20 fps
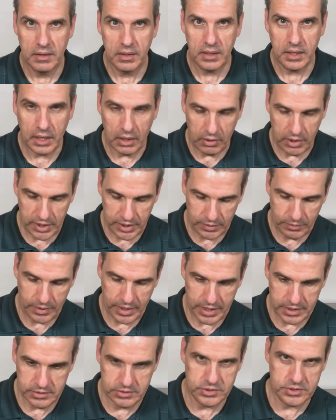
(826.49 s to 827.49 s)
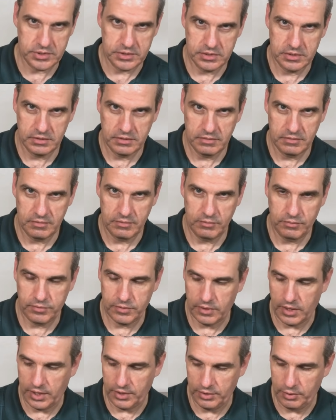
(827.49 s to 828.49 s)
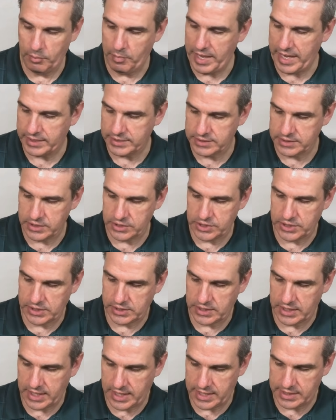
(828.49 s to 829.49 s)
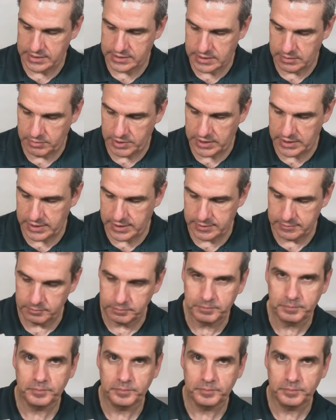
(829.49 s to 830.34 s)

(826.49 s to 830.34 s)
carry threads for all the back stitching that has to be done.